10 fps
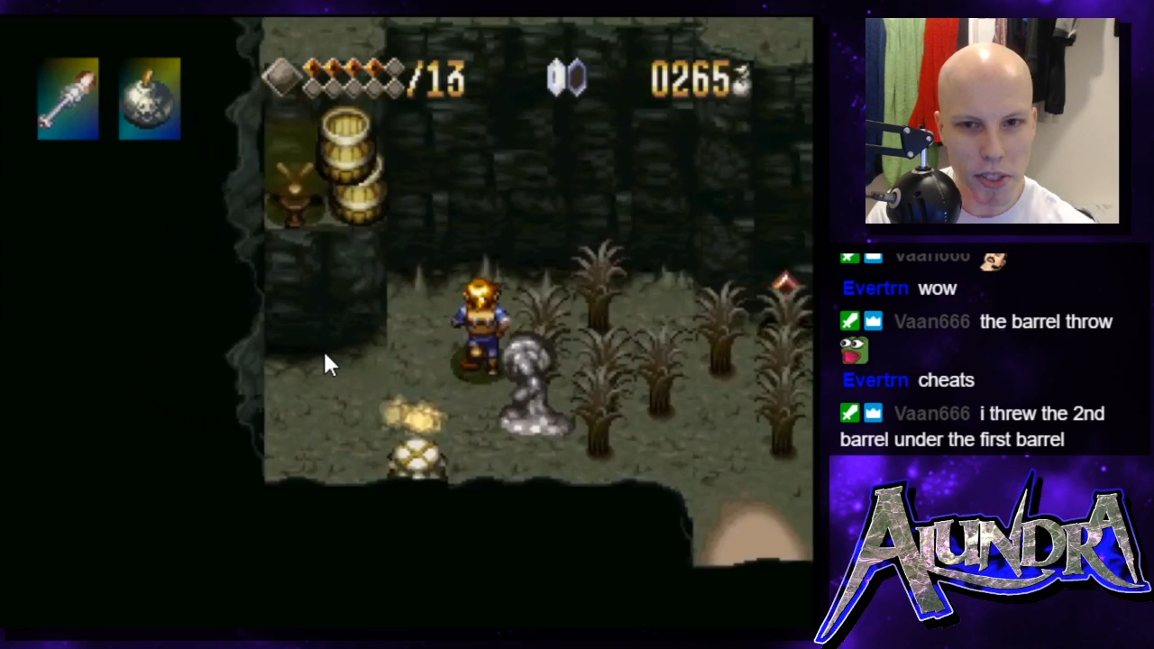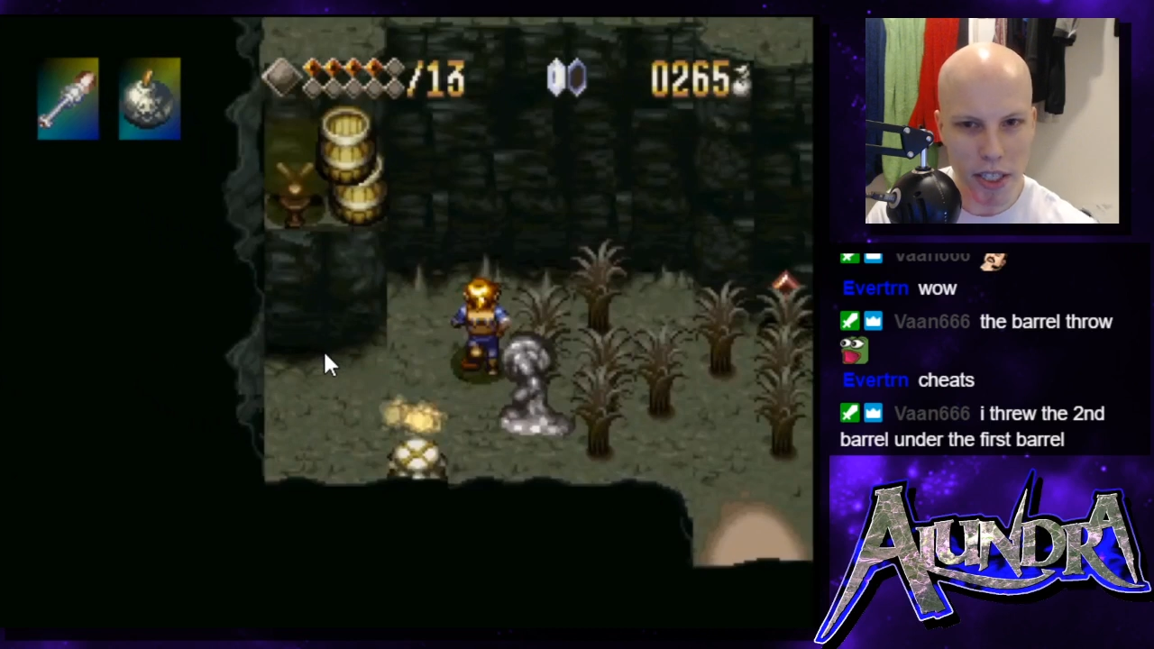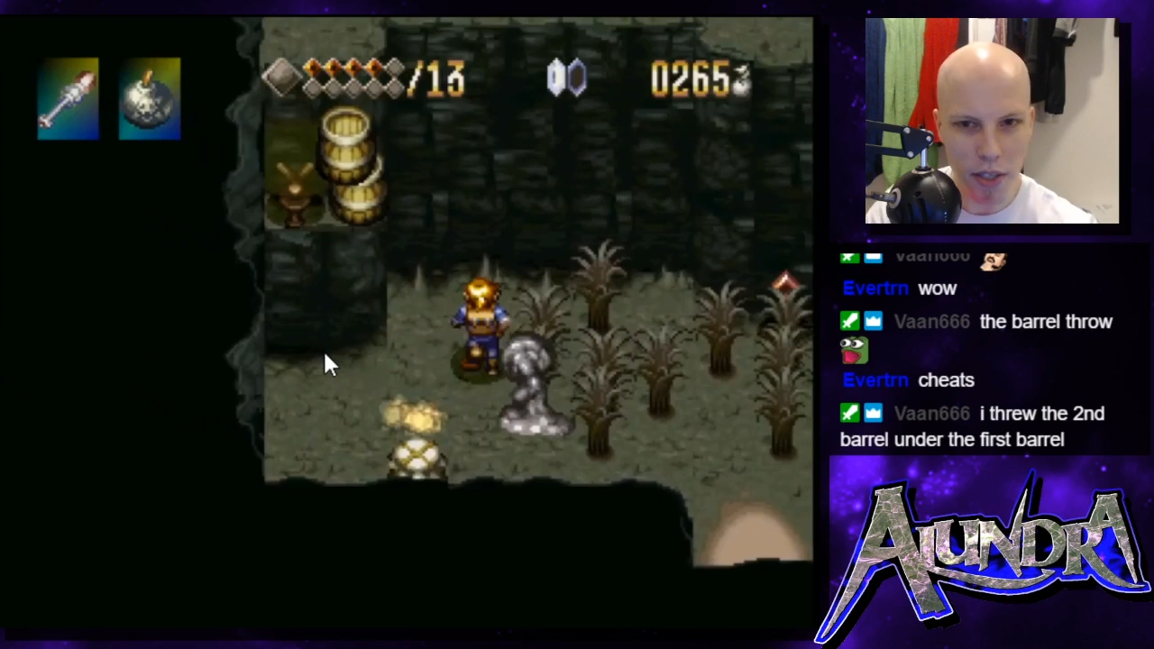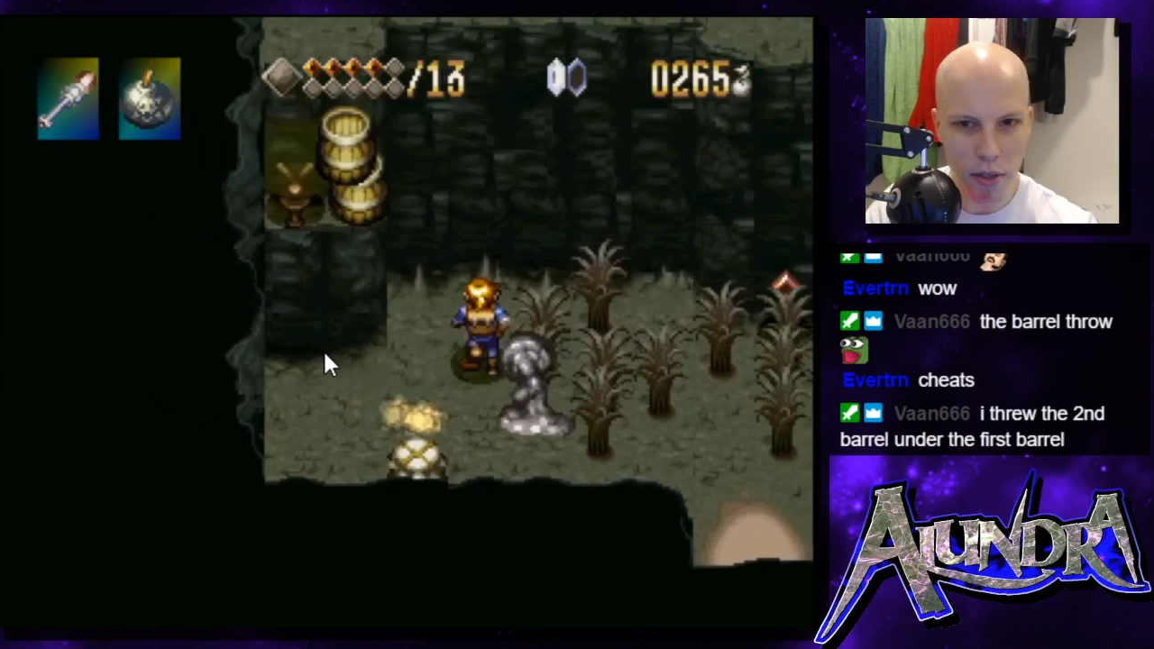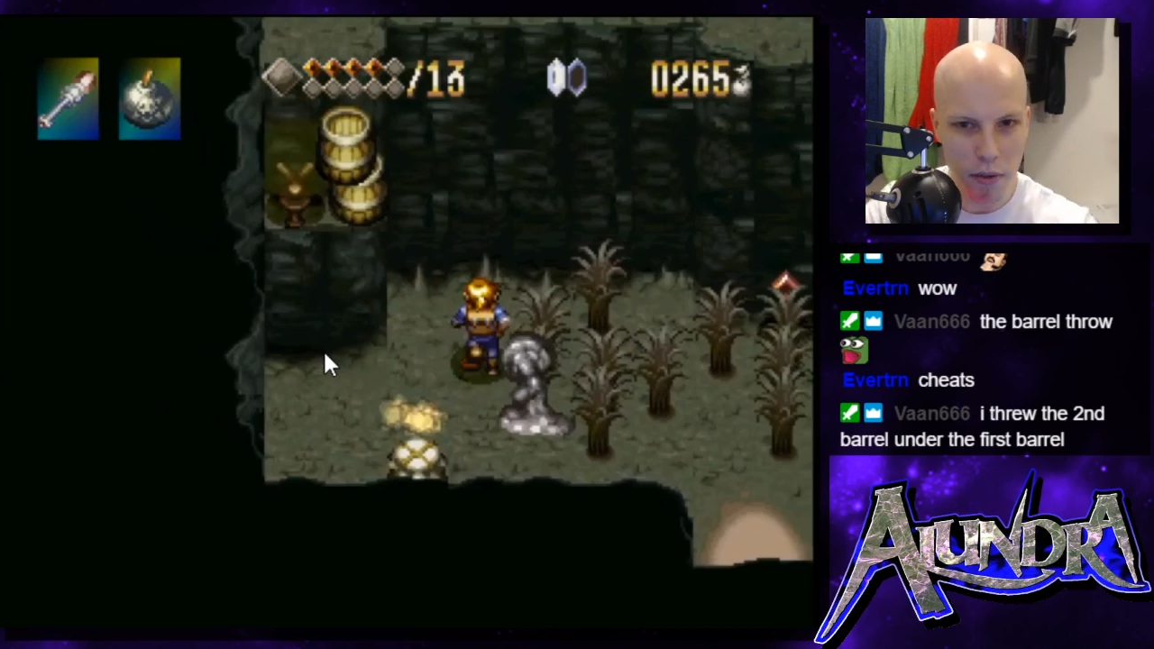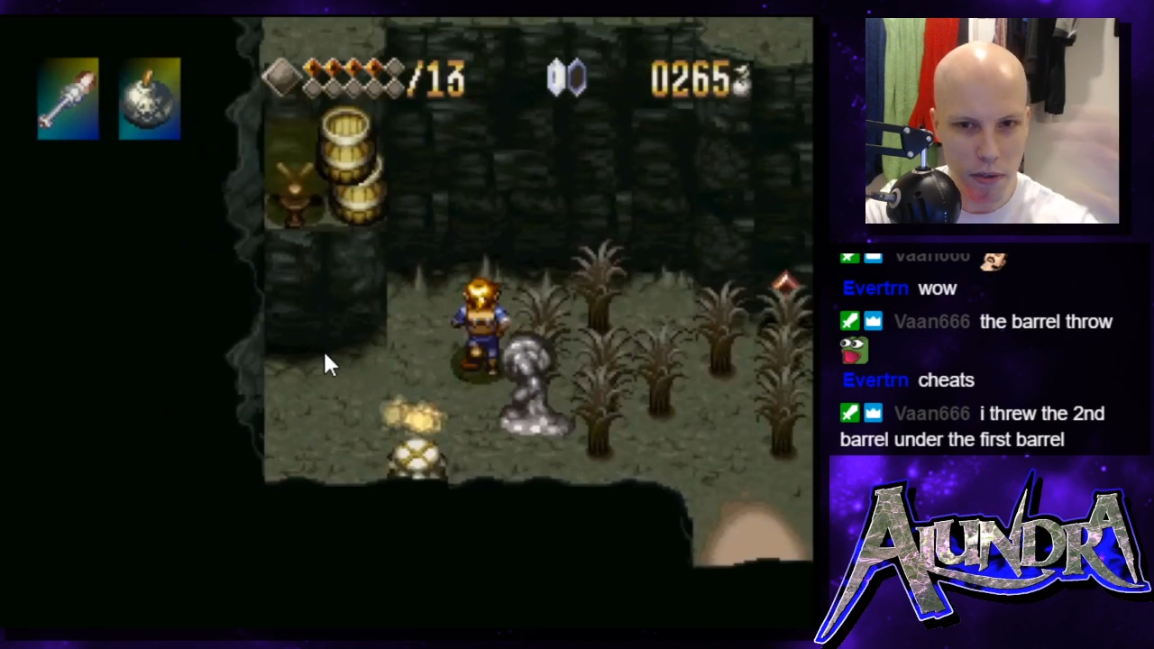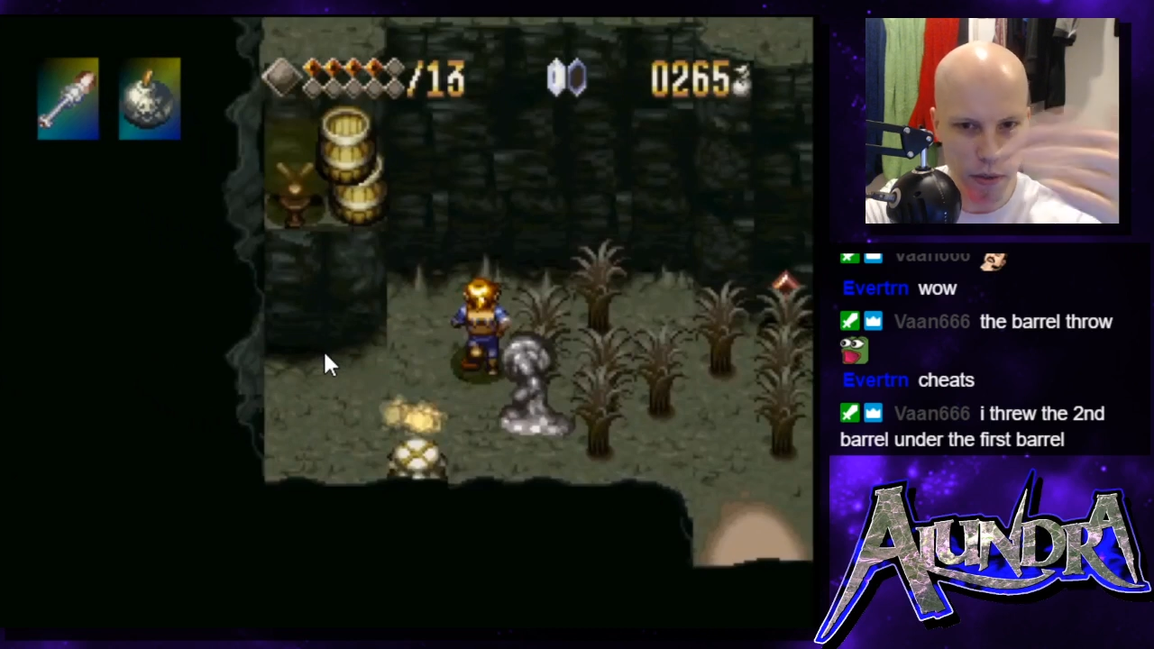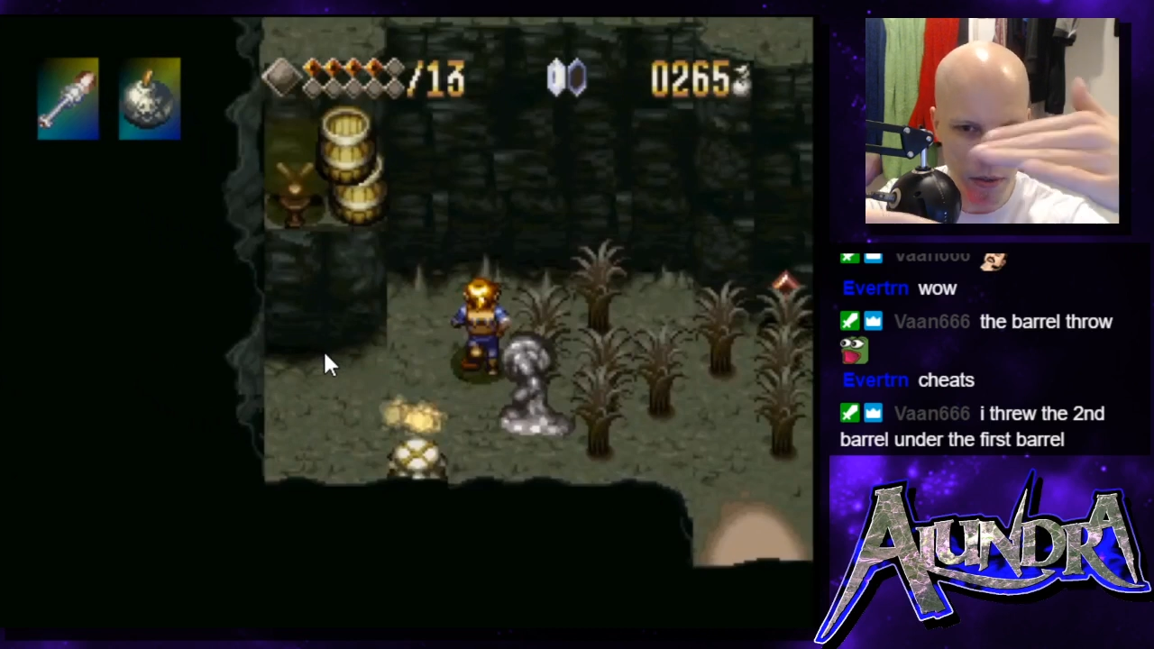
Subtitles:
like you're throwing